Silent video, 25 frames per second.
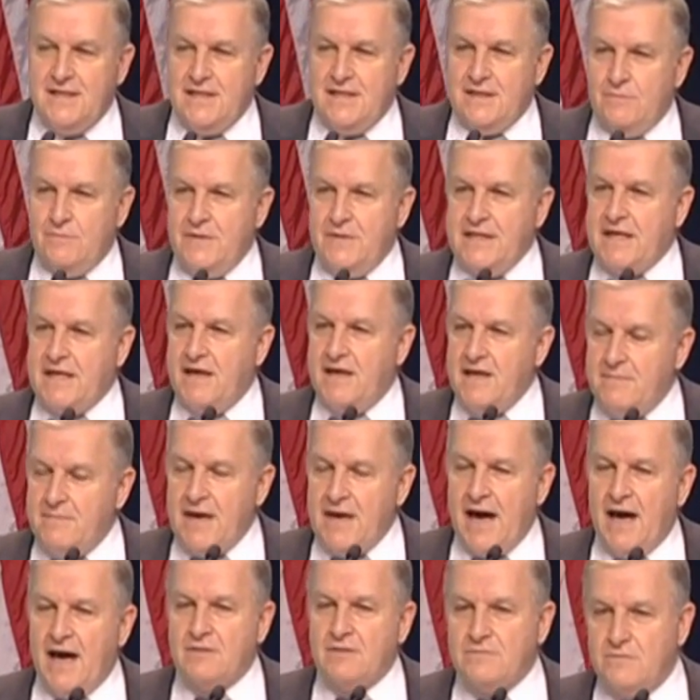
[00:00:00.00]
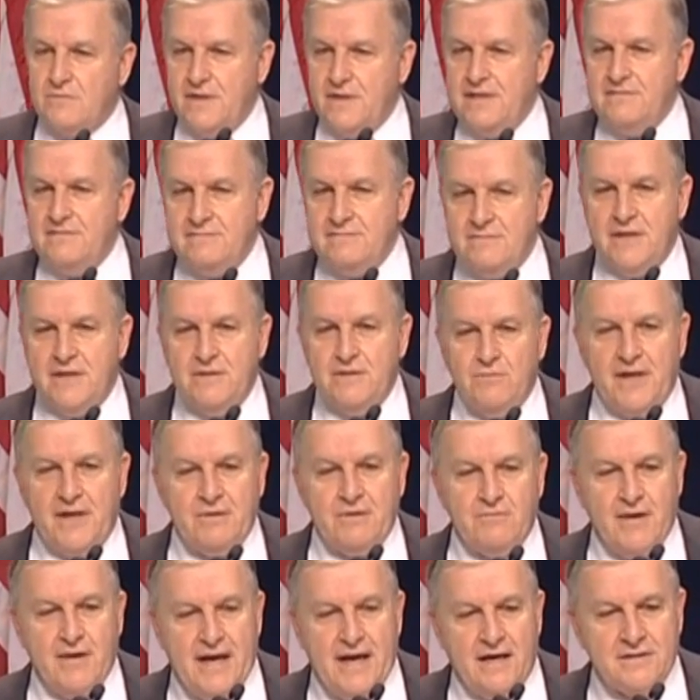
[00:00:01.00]
We came out. We
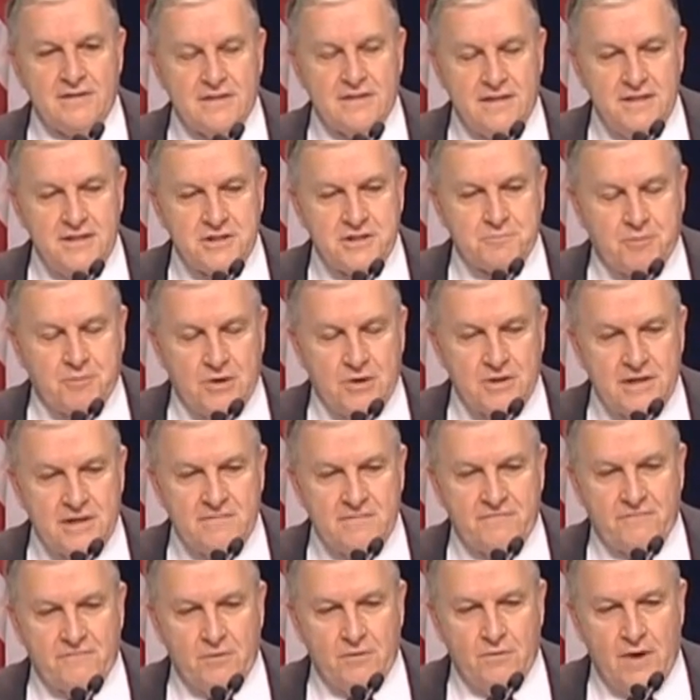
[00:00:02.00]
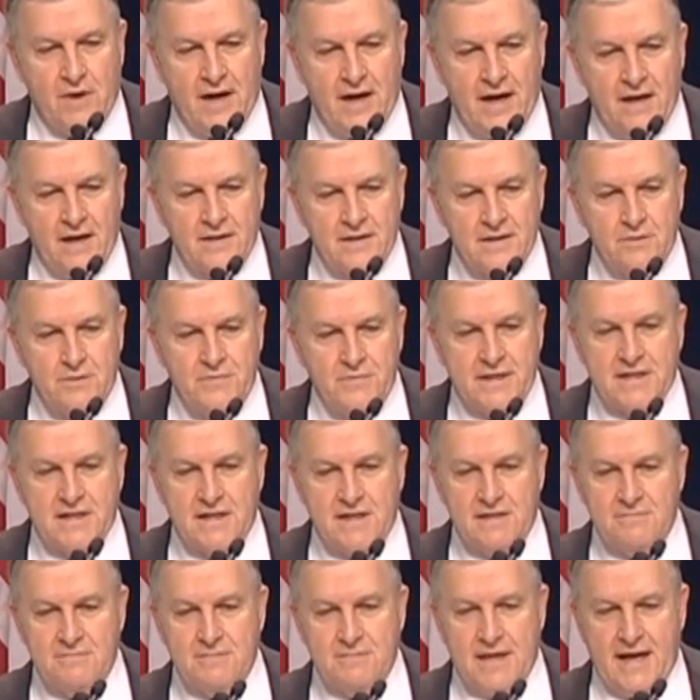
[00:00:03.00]
went around East Berlin for a while, and we
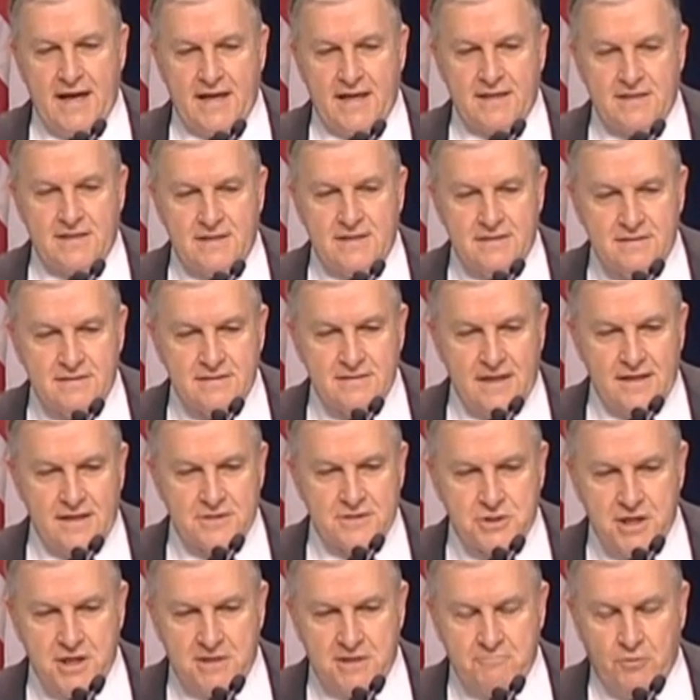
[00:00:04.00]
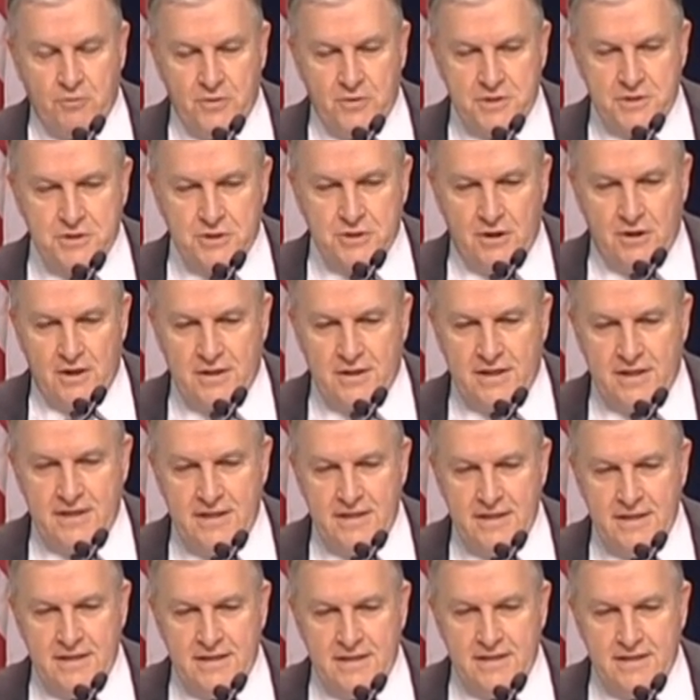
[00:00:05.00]
came back at Checkpoint Charlie.
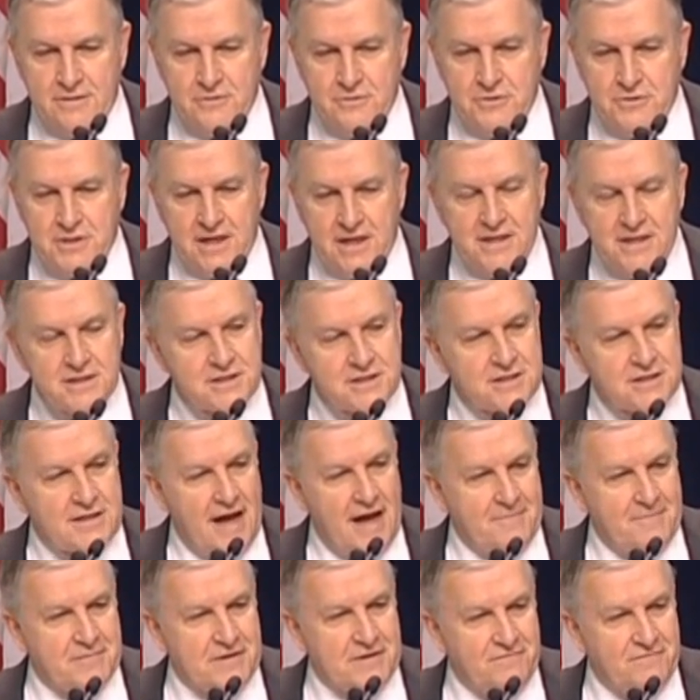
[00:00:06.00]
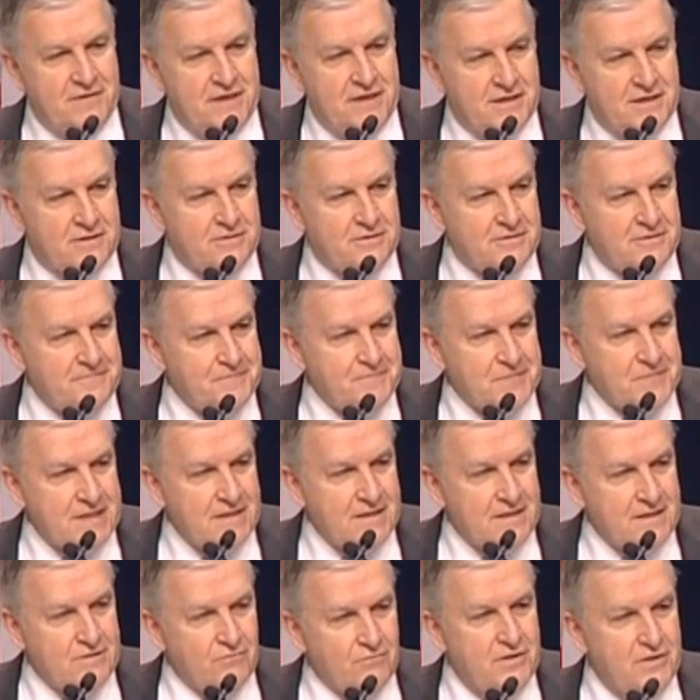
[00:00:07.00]
Lieutenant stopped the vehicle,
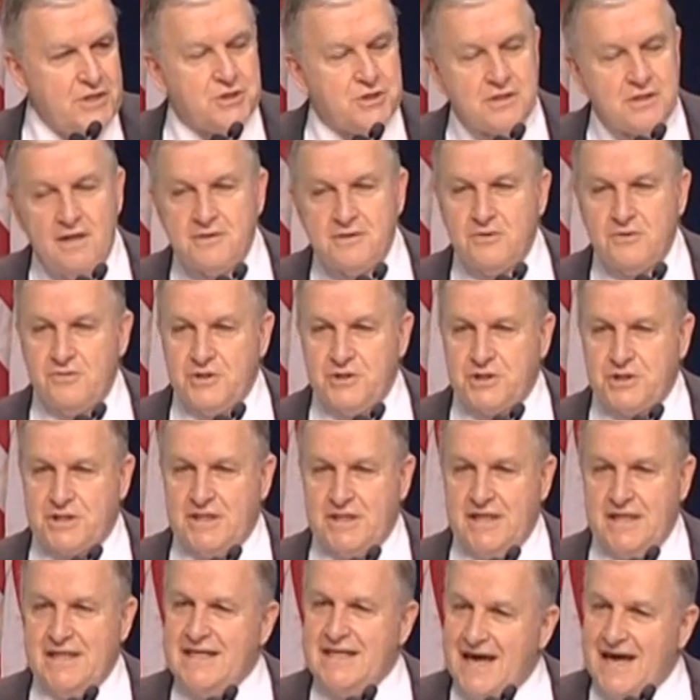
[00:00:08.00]
reached under his seat.